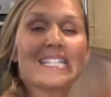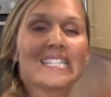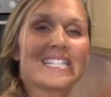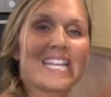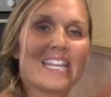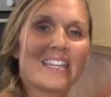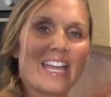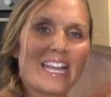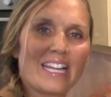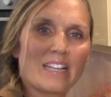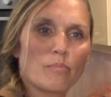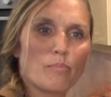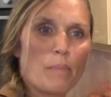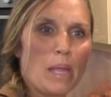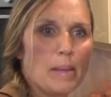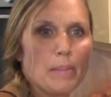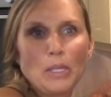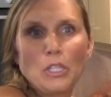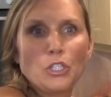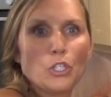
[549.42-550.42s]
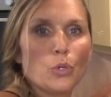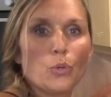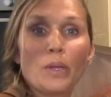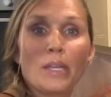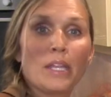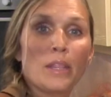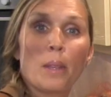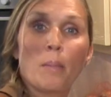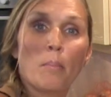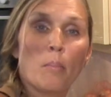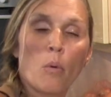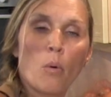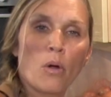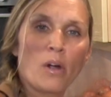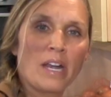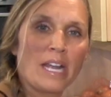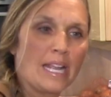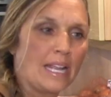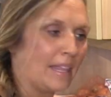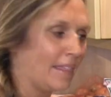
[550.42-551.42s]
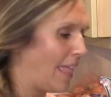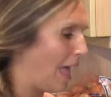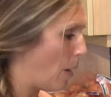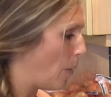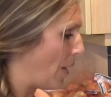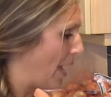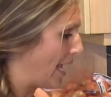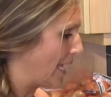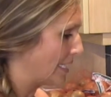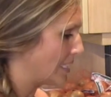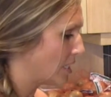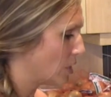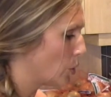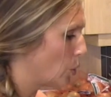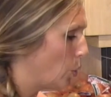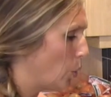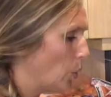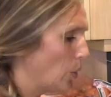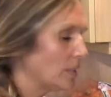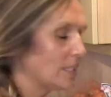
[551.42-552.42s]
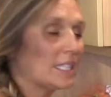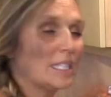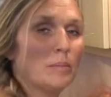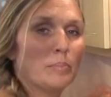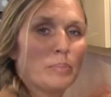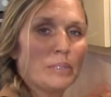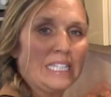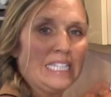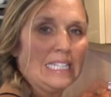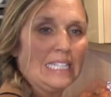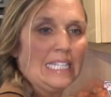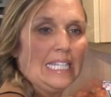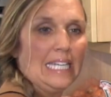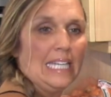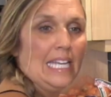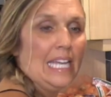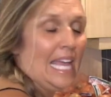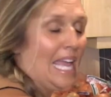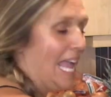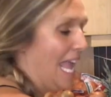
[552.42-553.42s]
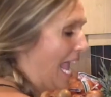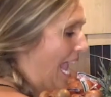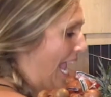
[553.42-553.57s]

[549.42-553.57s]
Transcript: I said like maybe do it in the morning, and that way it's cooled completely.